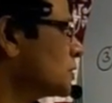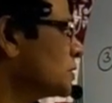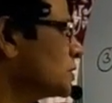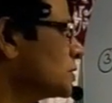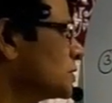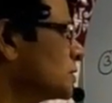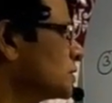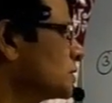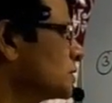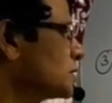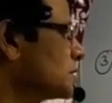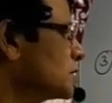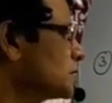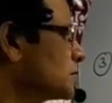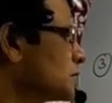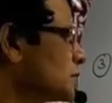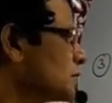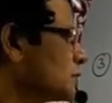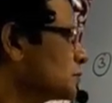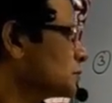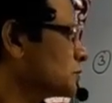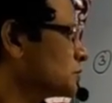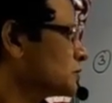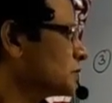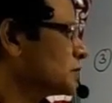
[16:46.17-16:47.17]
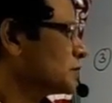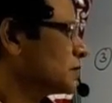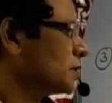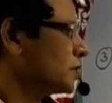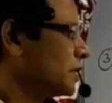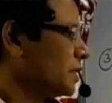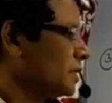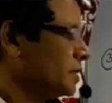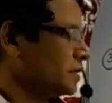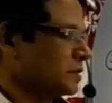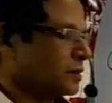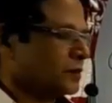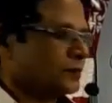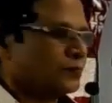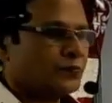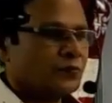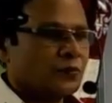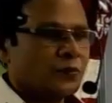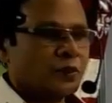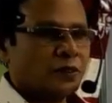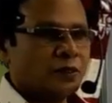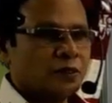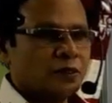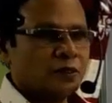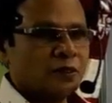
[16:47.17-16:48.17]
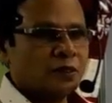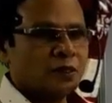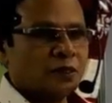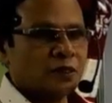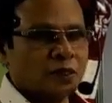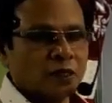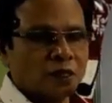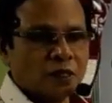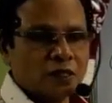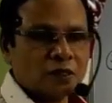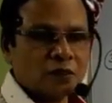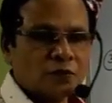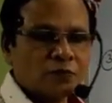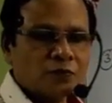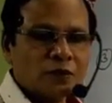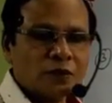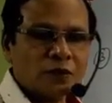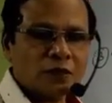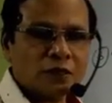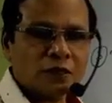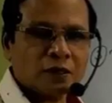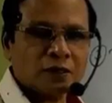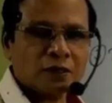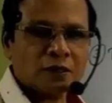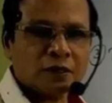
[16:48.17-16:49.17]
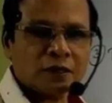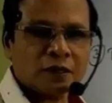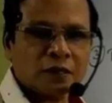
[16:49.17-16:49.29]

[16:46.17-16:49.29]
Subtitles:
protein synthesis comes to an end. Normally,